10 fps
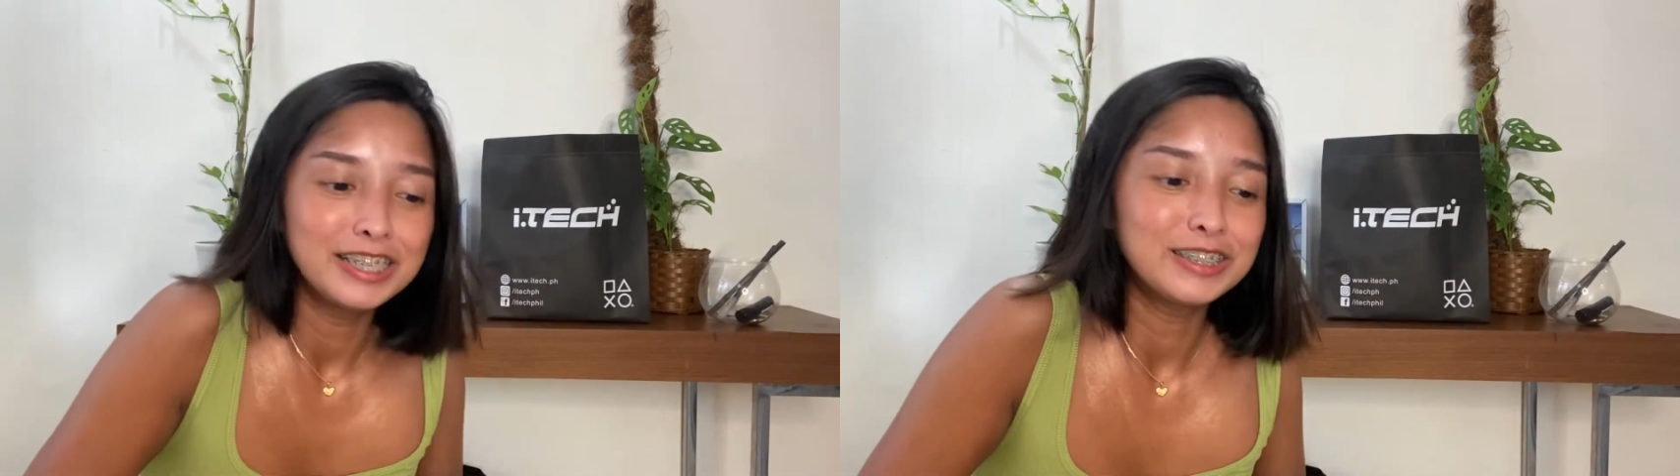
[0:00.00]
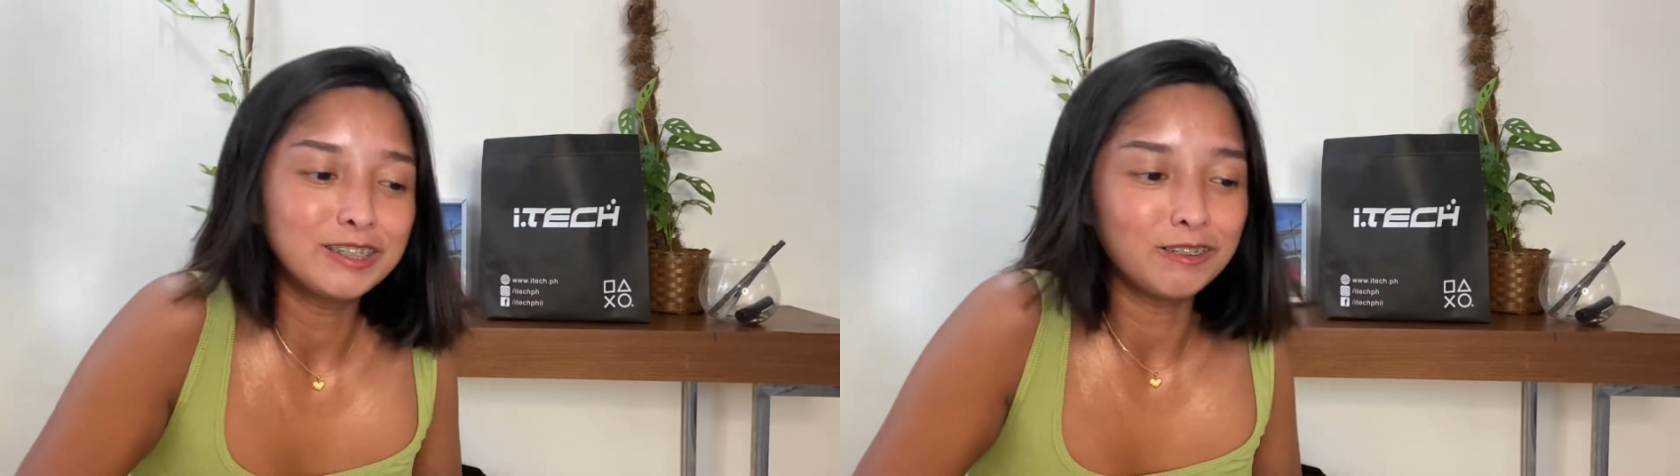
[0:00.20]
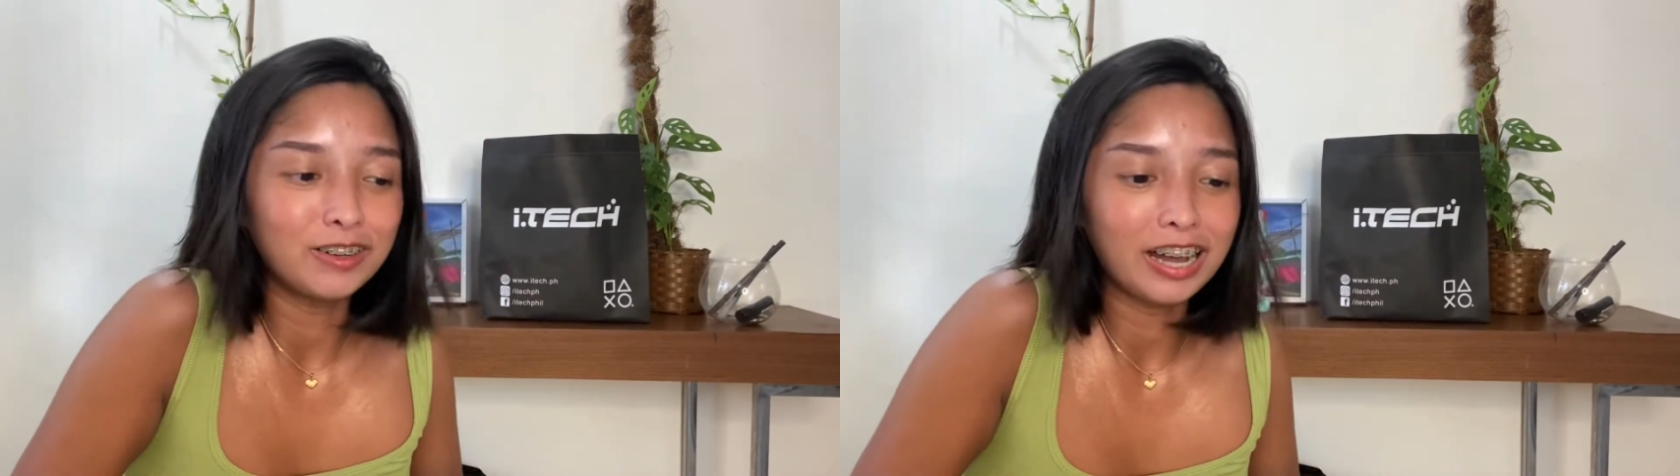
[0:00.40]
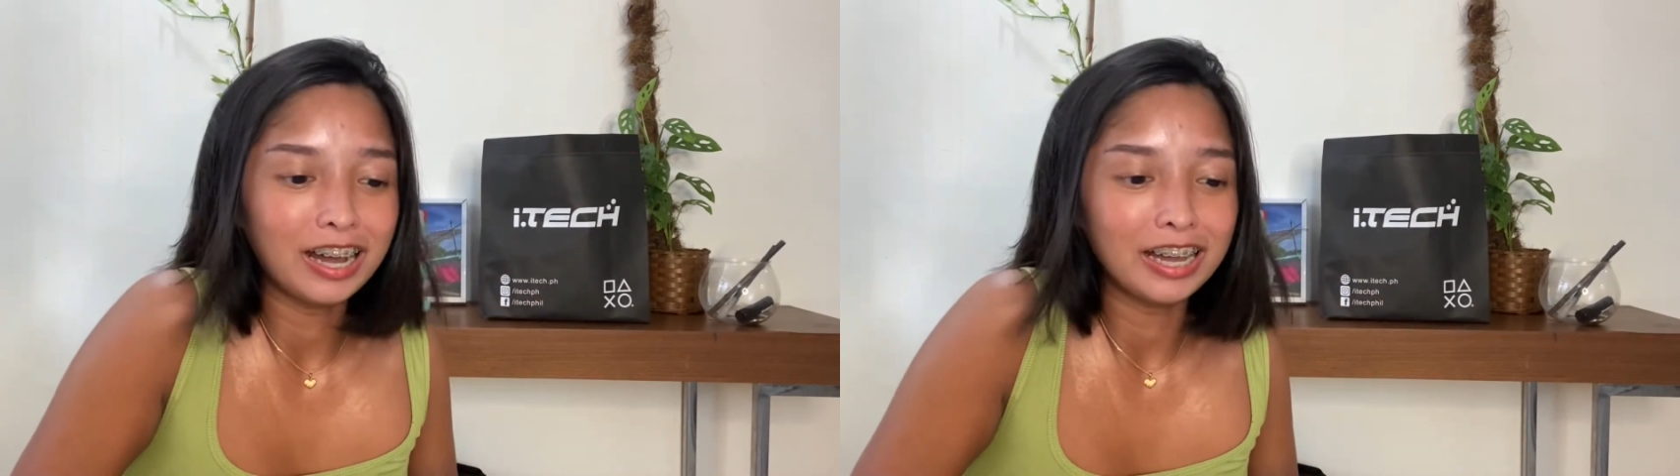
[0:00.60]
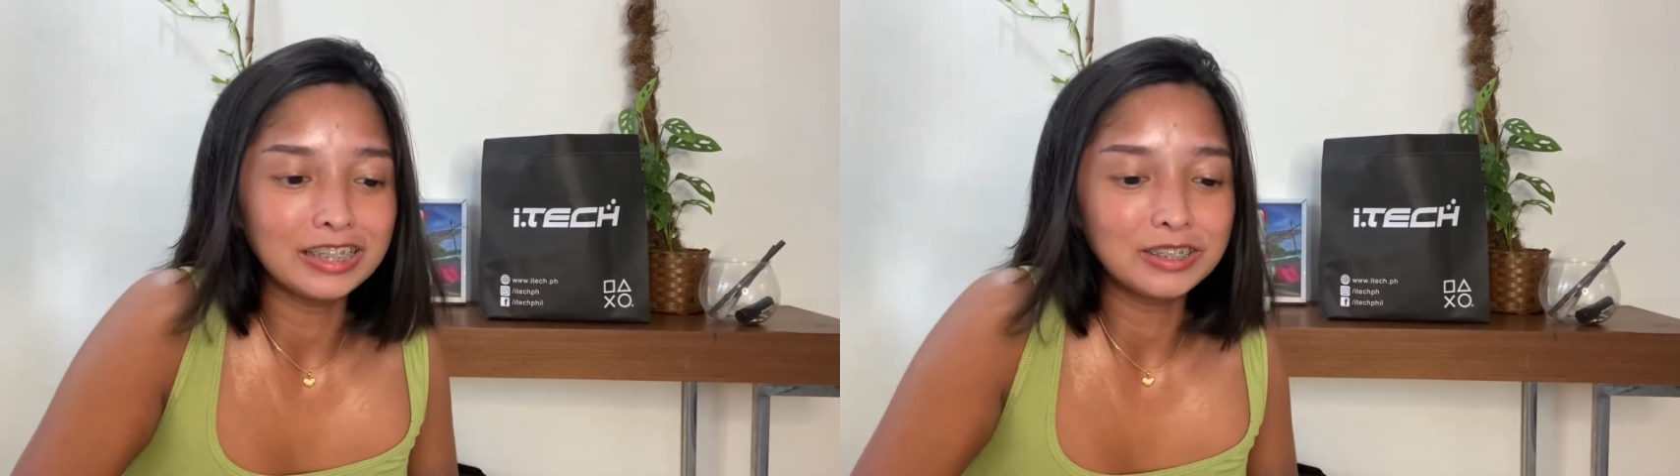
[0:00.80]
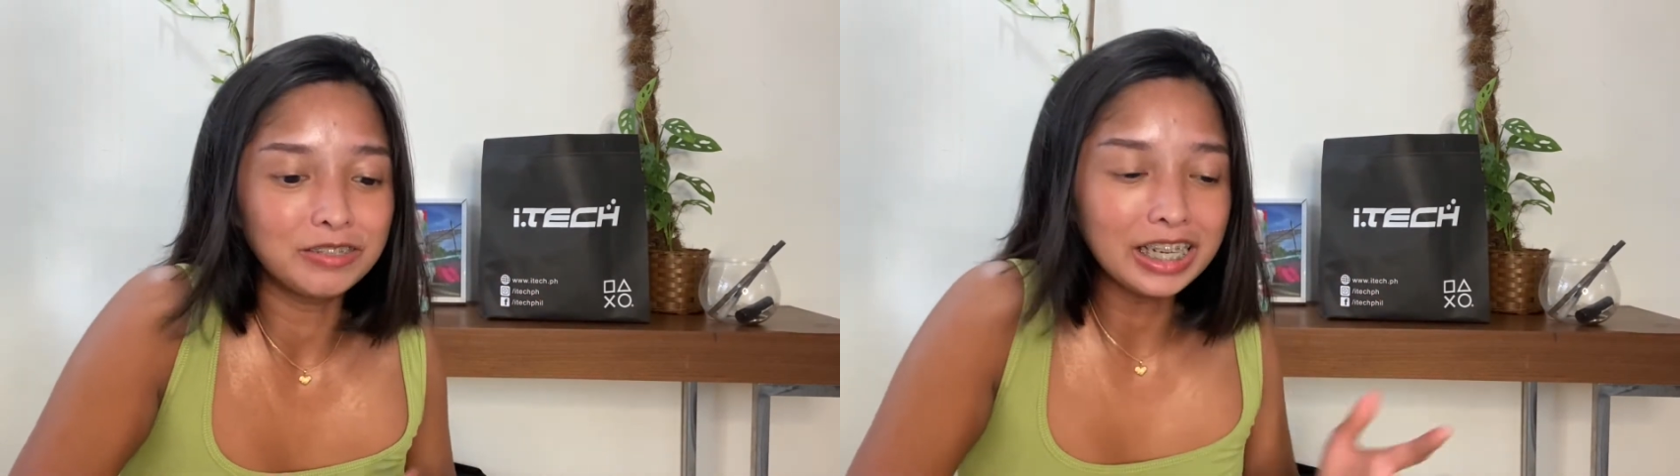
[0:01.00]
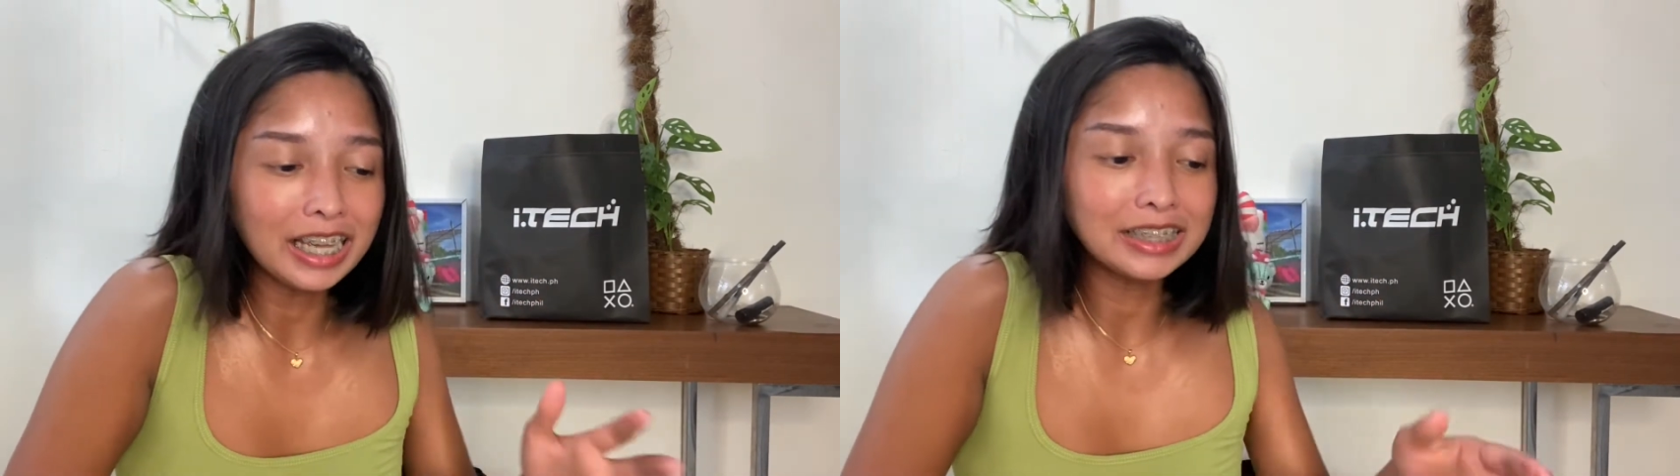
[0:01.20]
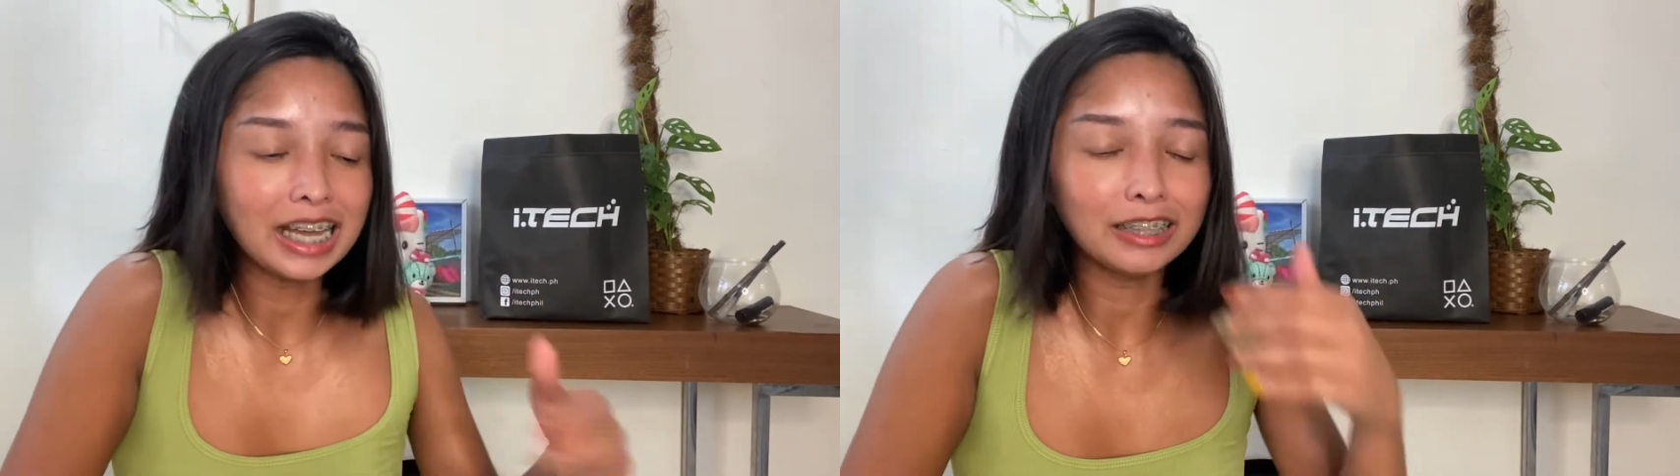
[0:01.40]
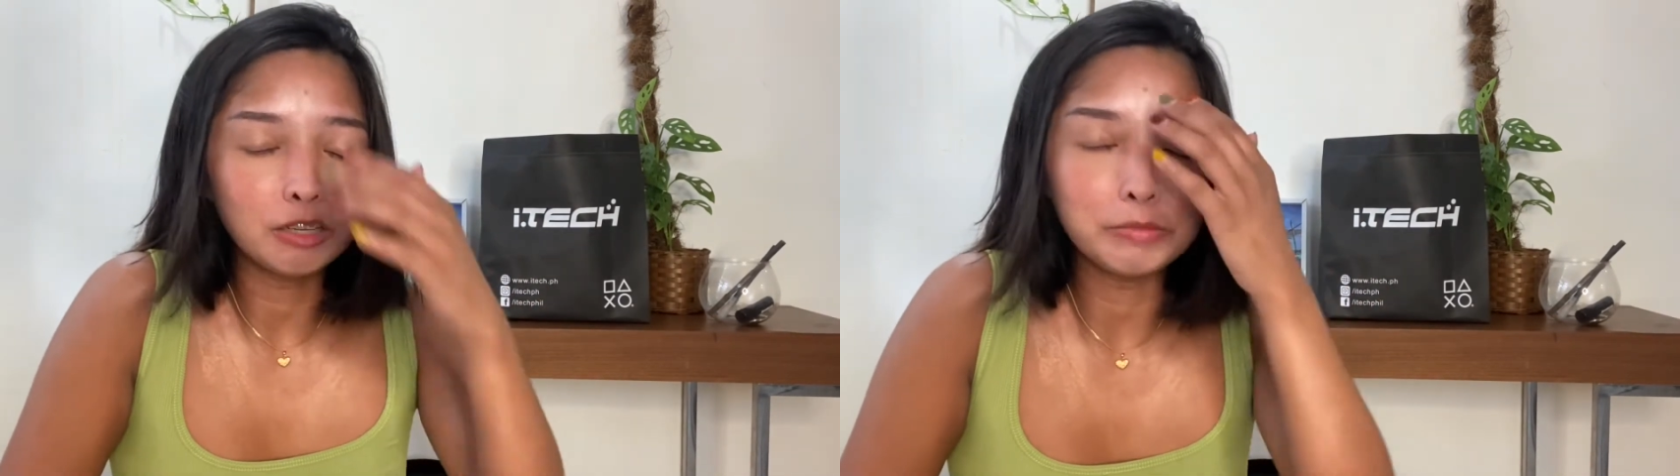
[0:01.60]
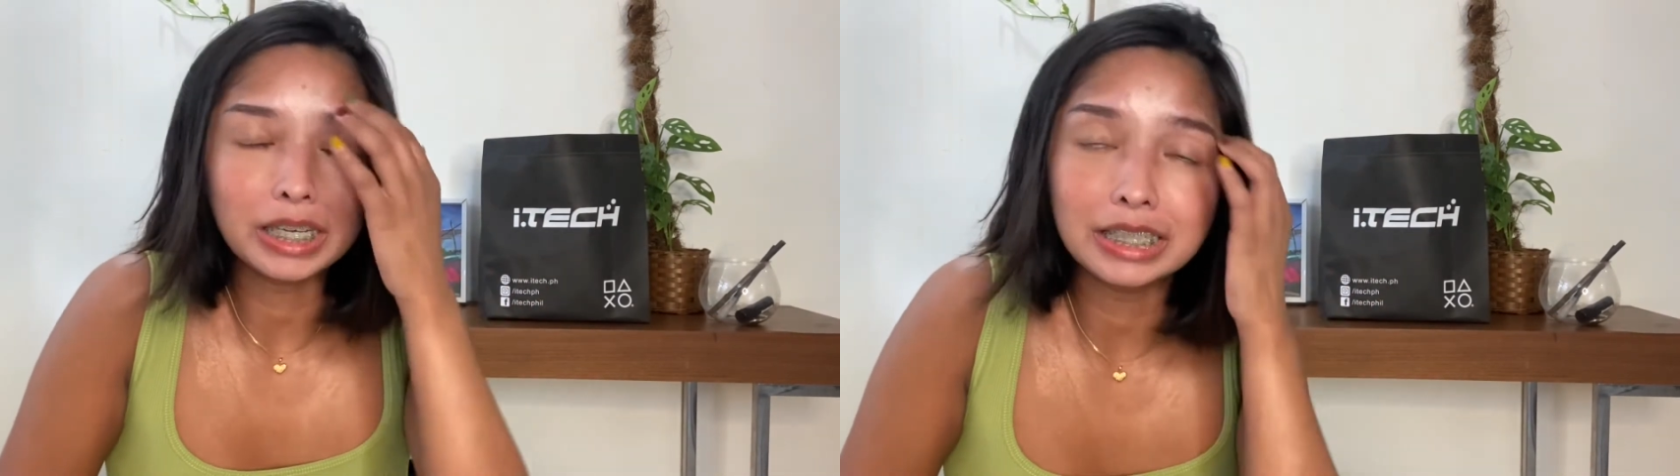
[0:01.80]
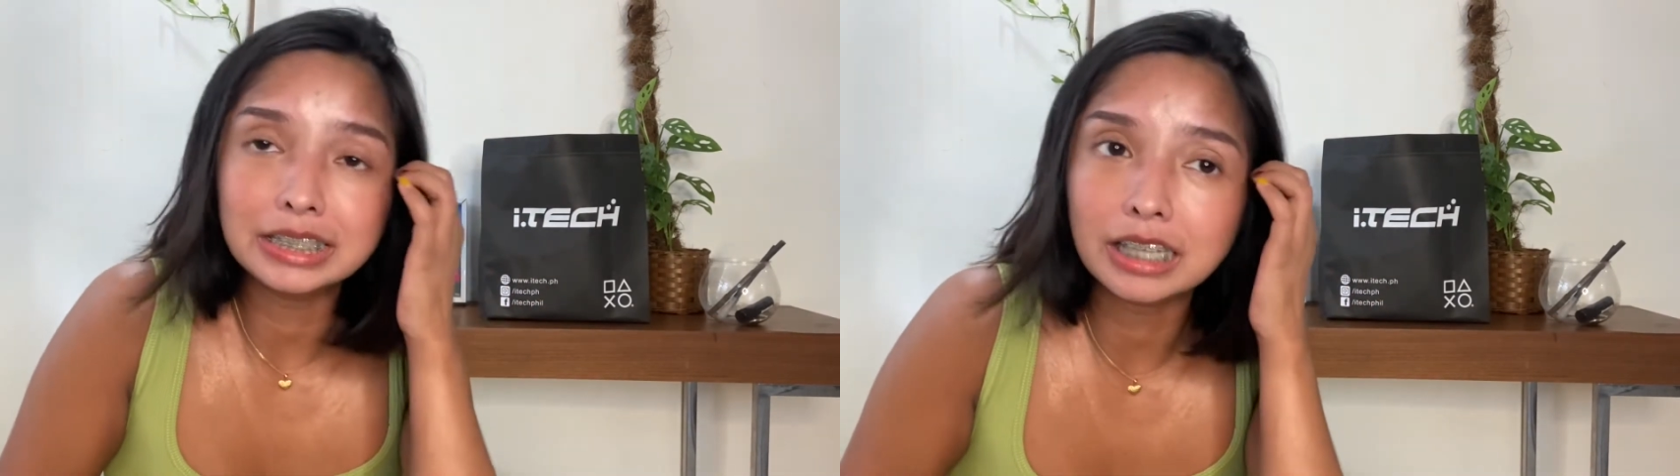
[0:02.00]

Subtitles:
So it's really exciting because